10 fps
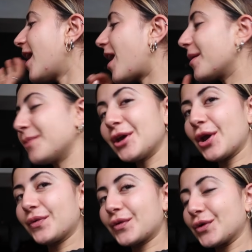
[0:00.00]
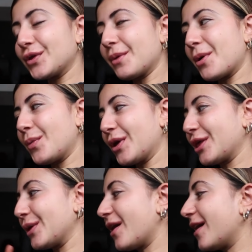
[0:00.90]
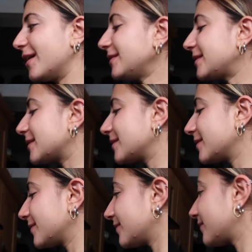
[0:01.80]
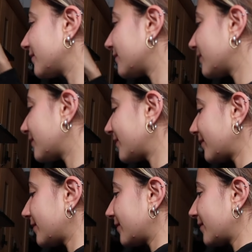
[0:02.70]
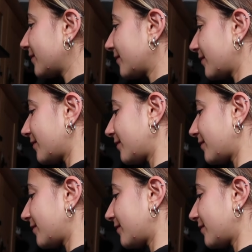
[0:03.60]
I'm gonna go through them with you guys. We have some